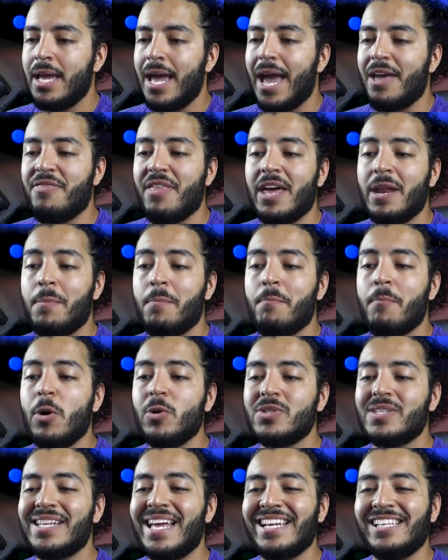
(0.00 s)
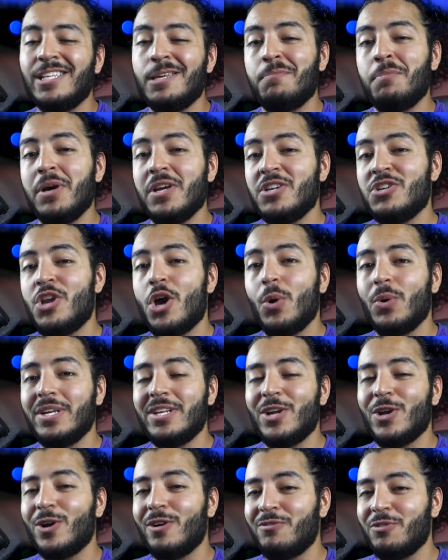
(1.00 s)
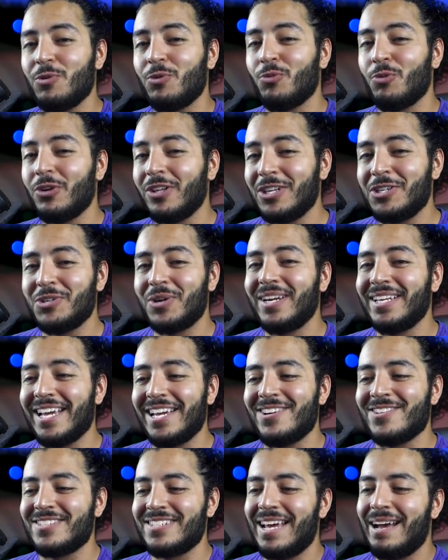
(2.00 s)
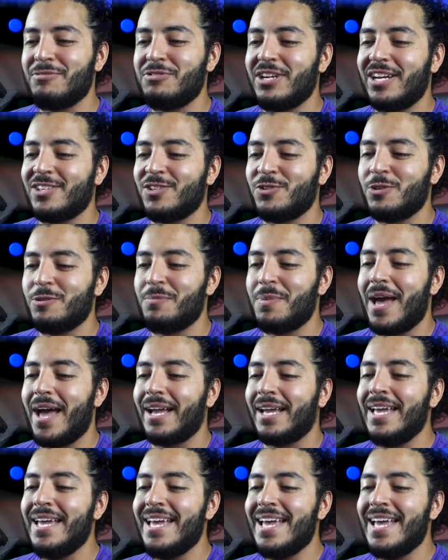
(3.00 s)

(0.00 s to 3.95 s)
and then most likely put no in here if you're really trying to get your Snapchat streak back.